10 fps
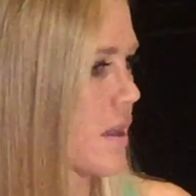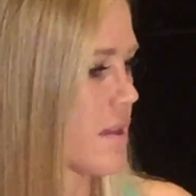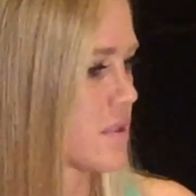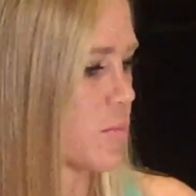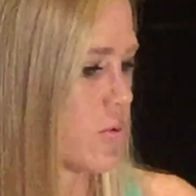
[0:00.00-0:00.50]
and
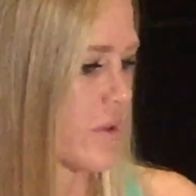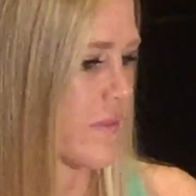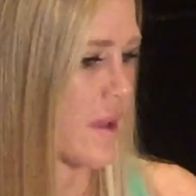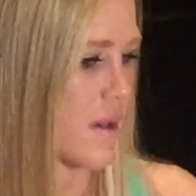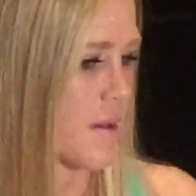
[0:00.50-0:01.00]
how
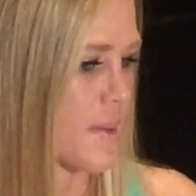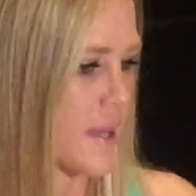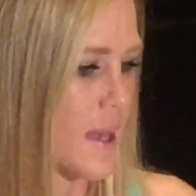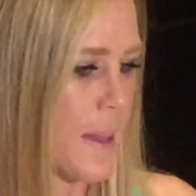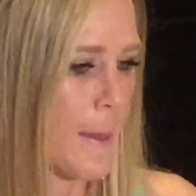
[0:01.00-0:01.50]
supportive they are.
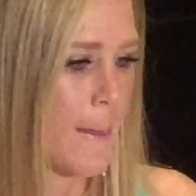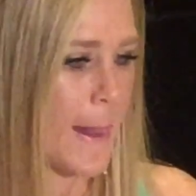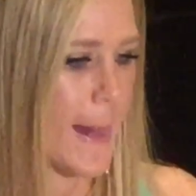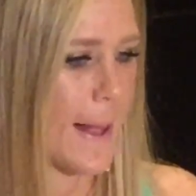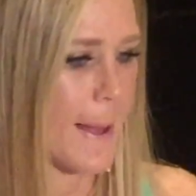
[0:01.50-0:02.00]

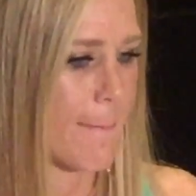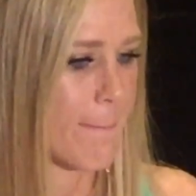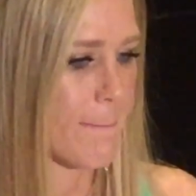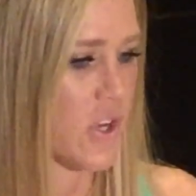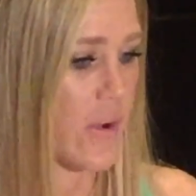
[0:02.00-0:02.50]

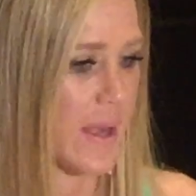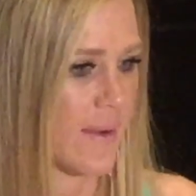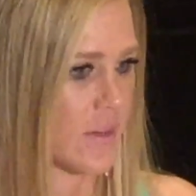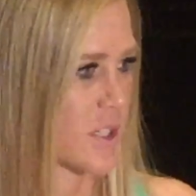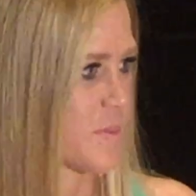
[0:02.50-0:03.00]
But no, I
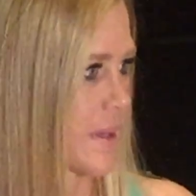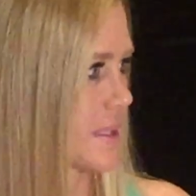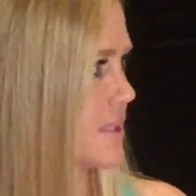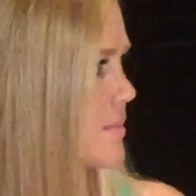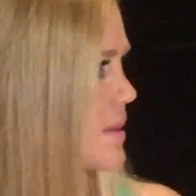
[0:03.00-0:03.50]
never
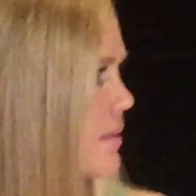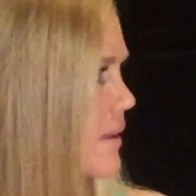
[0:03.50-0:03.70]
expected something